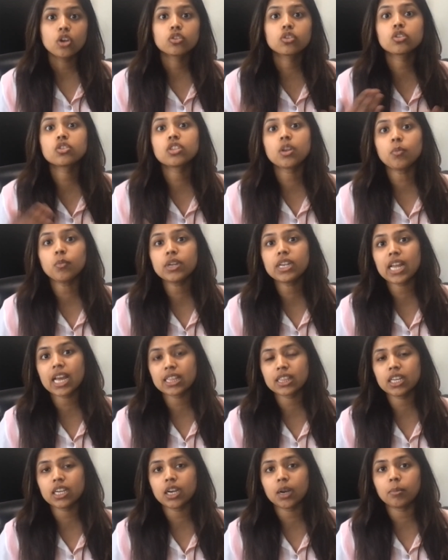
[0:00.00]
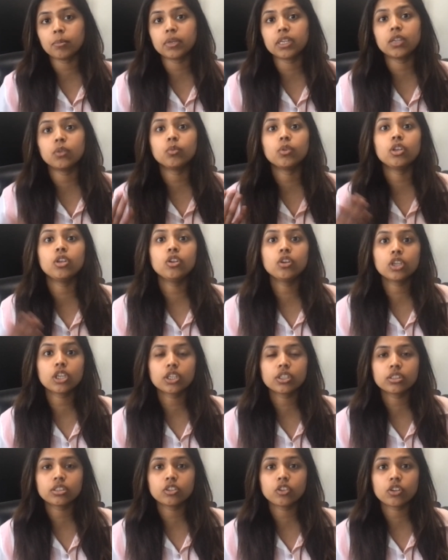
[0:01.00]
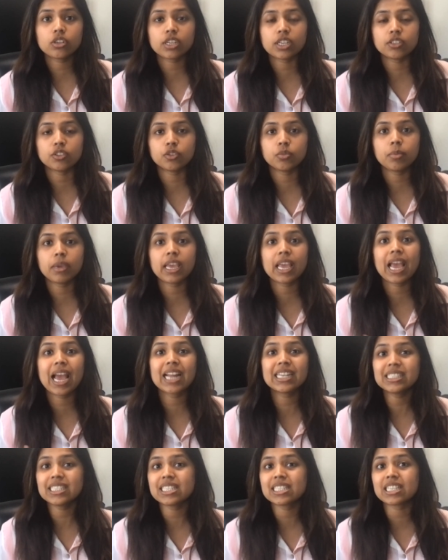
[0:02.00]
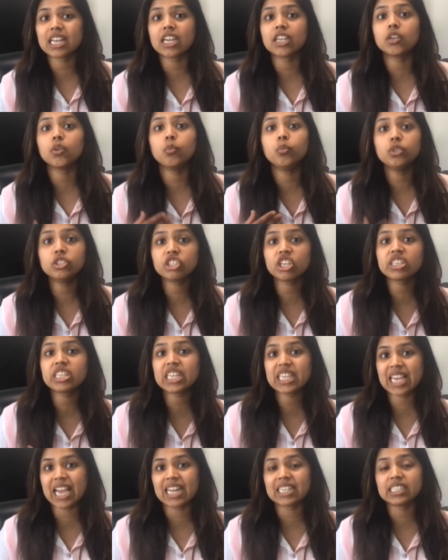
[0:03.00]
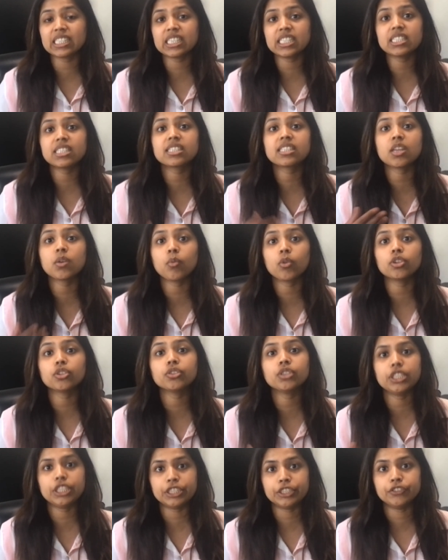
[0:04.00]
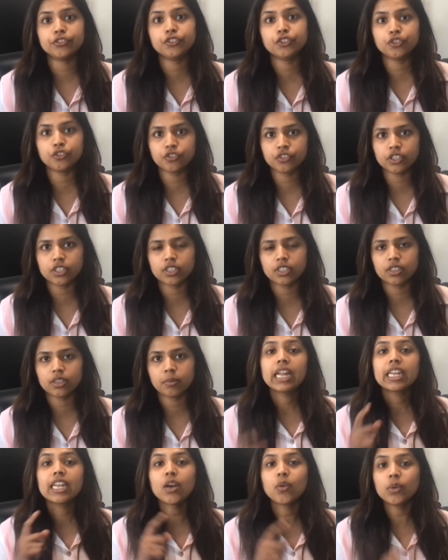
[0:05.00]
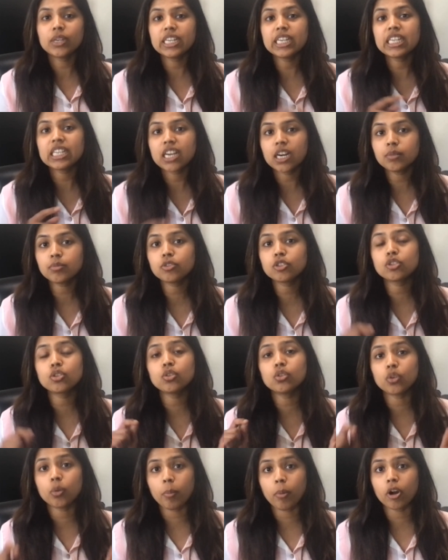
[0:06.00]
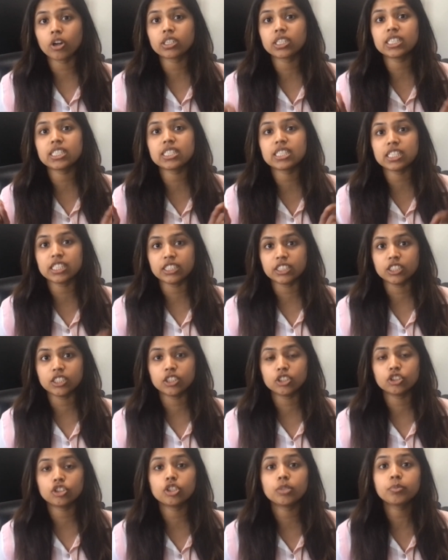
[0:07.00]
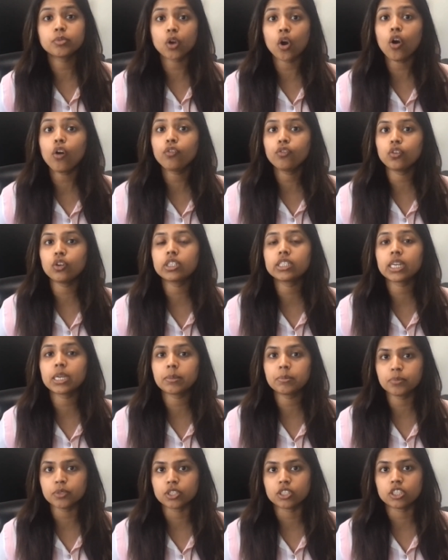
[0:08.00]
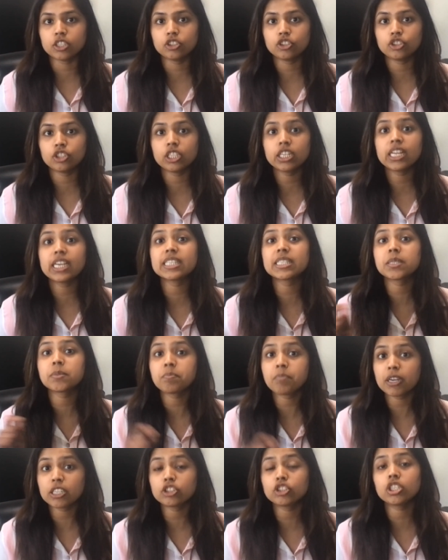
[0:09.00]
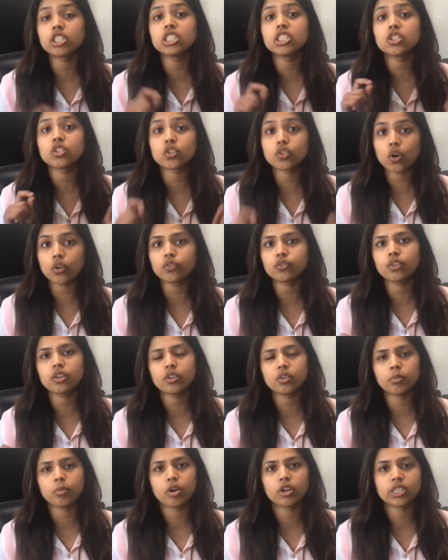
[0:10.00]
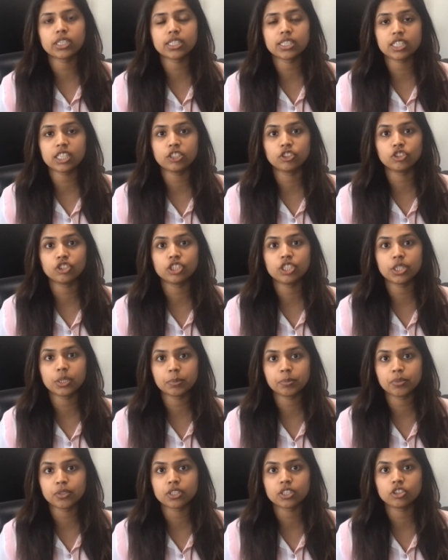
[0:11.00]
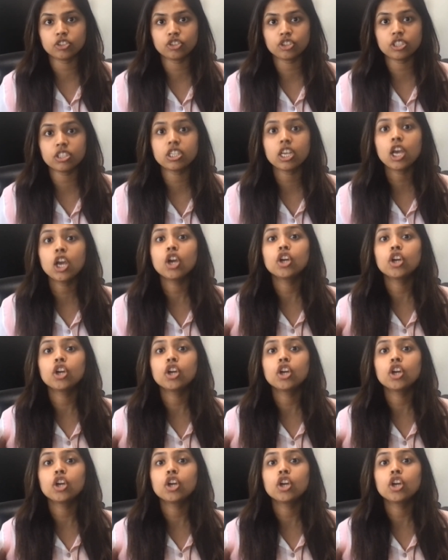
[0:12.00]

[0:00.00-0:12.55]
So, someone at the company will look at your resume and decide which are the candidates they want to interview further. Now, when it comes to robotics internships or full time position, especially software robotics engineering positions,